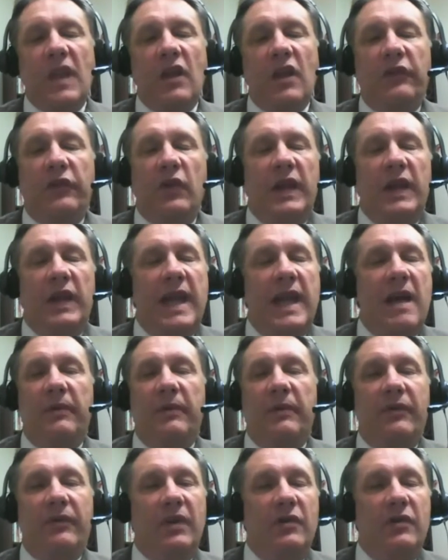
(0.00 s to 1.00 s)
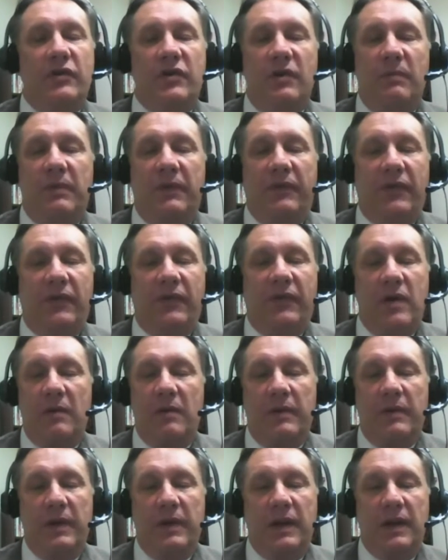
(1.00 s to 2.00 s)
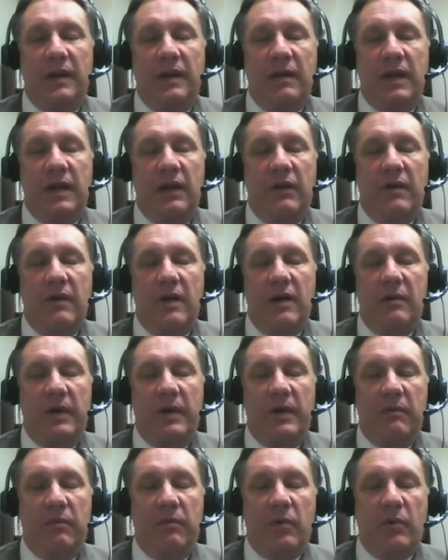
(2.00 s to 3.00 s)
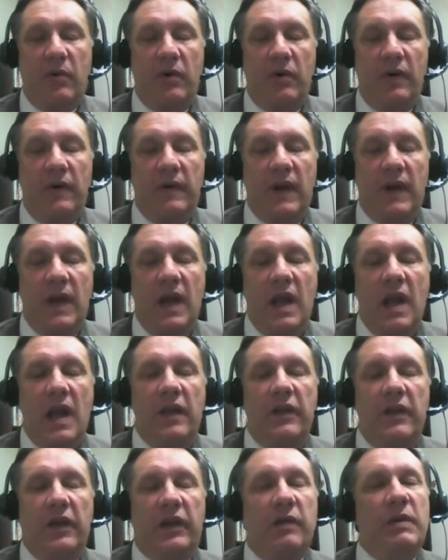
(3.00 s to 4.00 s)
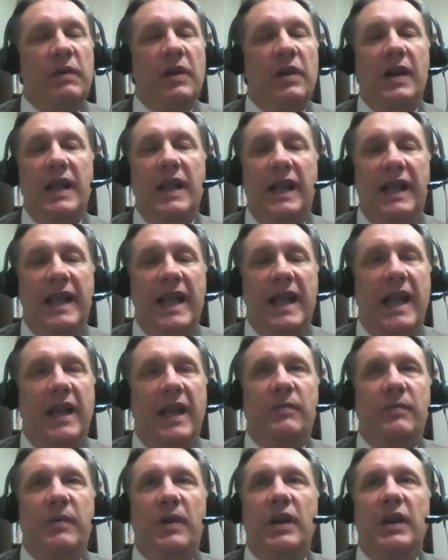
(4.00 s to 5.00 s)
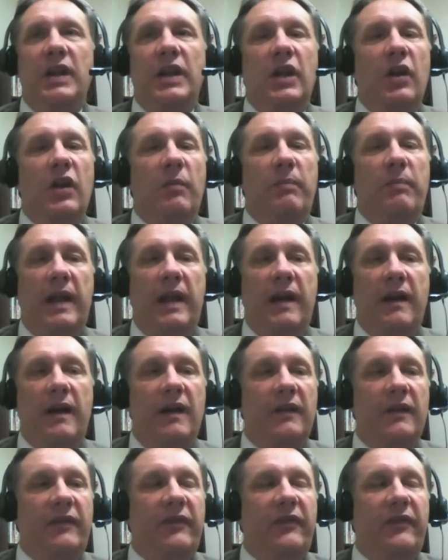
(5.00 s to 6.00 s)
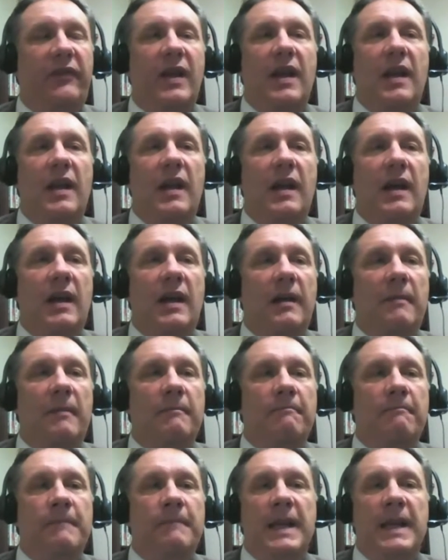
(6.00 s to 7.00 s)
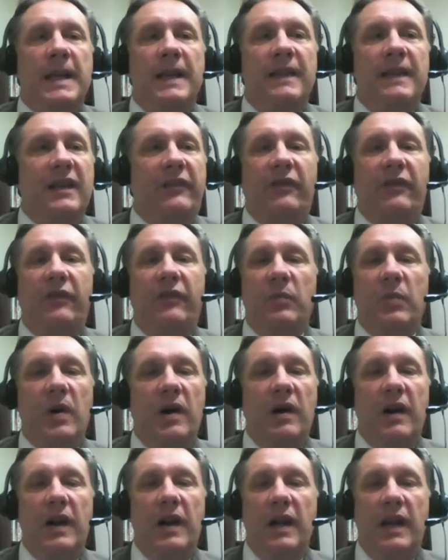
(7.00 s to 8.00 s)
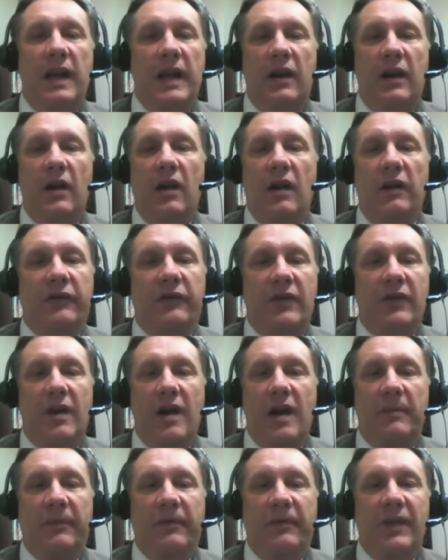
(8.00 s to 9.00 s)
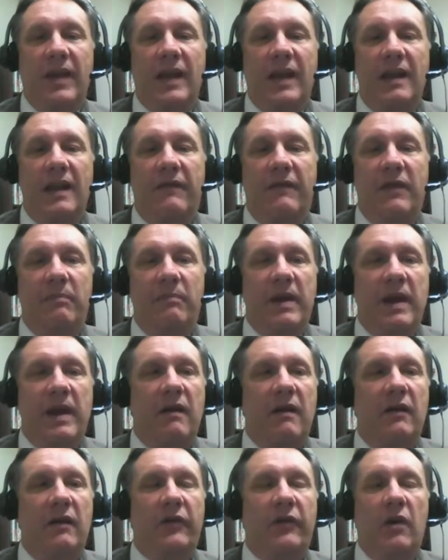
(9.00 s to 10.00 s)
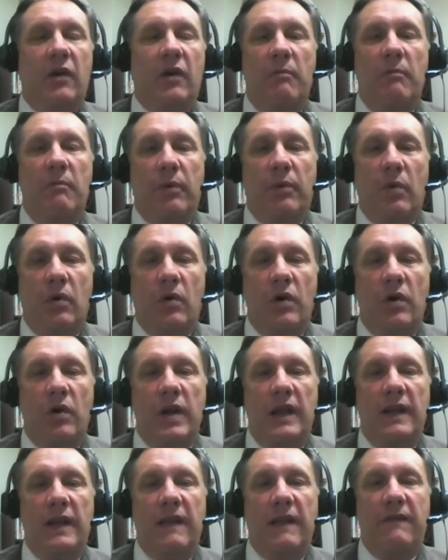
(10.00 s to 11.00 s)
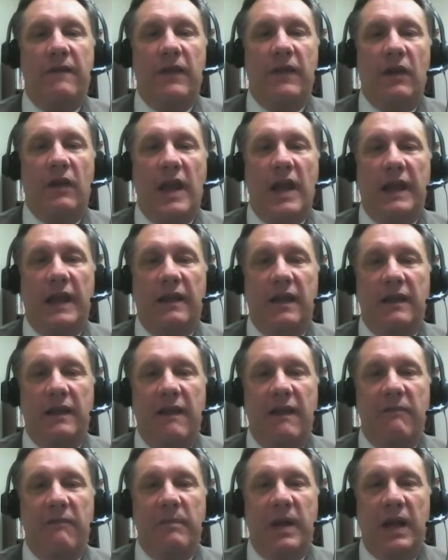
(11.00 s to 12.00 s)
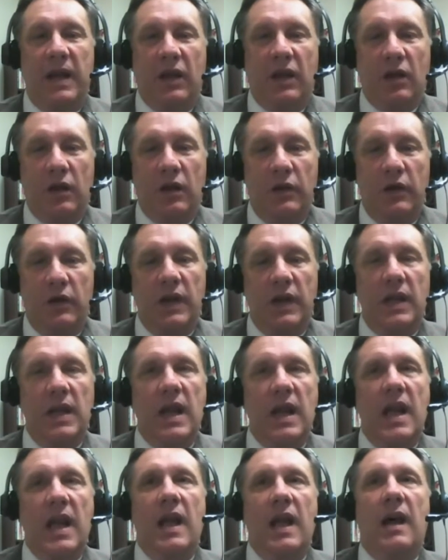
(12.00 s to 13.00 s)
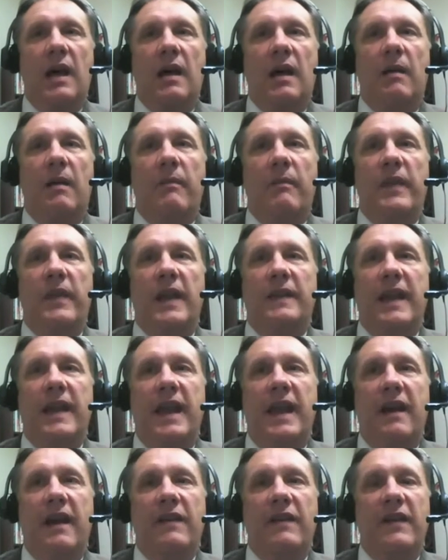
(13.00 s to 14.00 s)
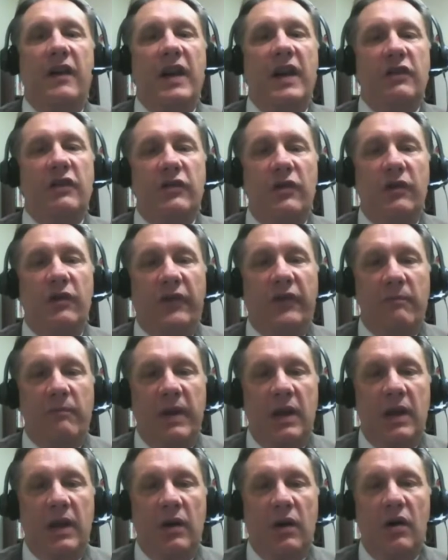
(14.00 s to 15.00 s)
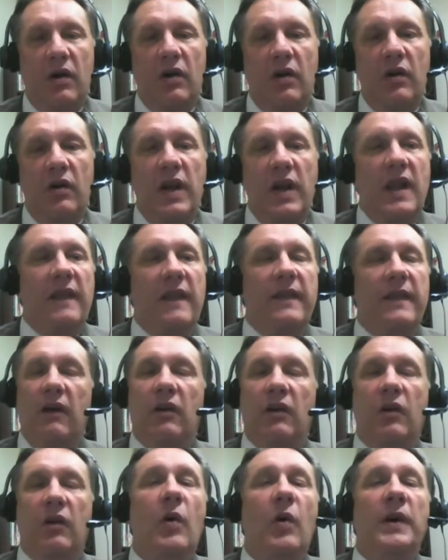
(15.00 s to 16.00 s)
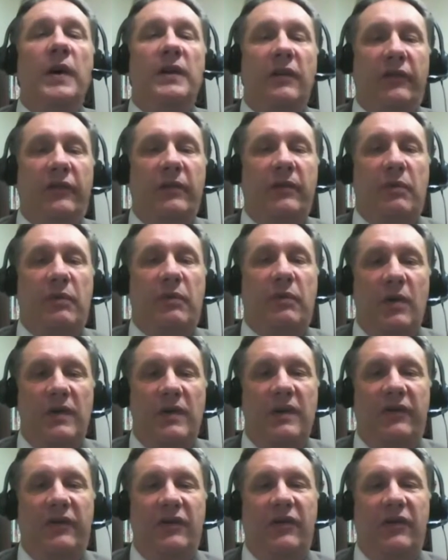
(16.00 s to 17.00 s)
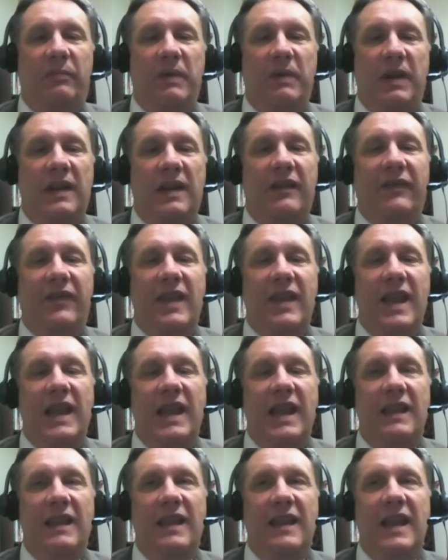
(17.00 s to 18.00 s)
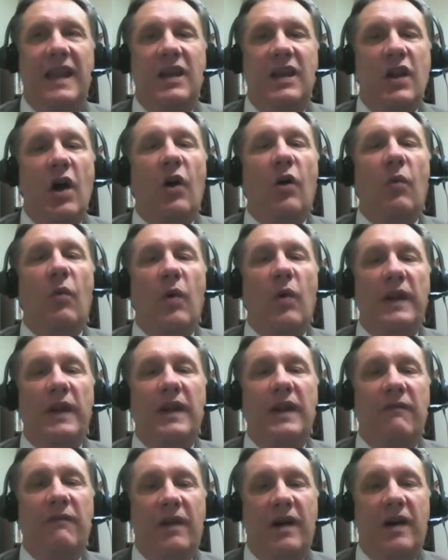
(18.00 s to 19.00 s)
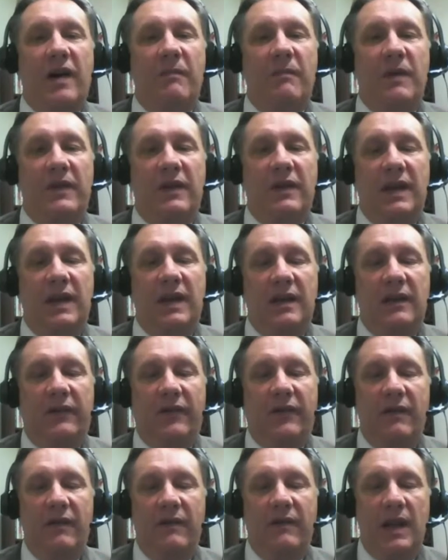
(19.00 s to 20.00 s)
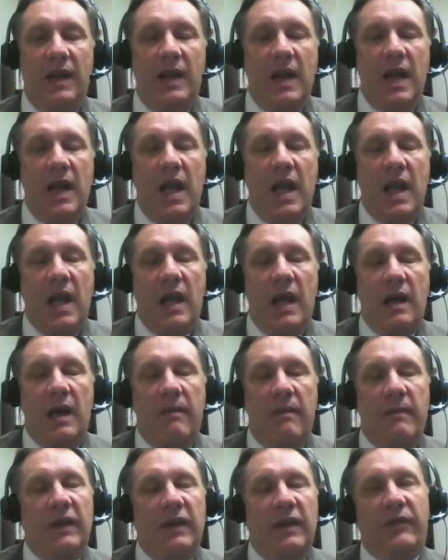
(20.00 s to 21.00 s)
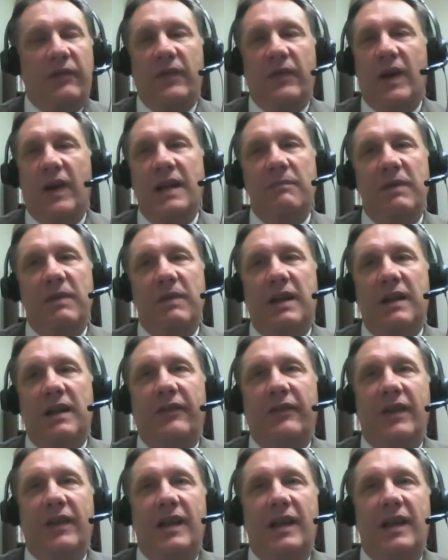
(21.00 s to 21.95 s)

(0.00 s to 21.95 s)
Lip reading: So the campus leadership is incredibly important. The community engagement, you know, parents, this is where it all stops. And if the parents are on board and they feel like that they've been included, that their issues have been heard, they're going to support this just because they know what environment their kids live in. It's funny because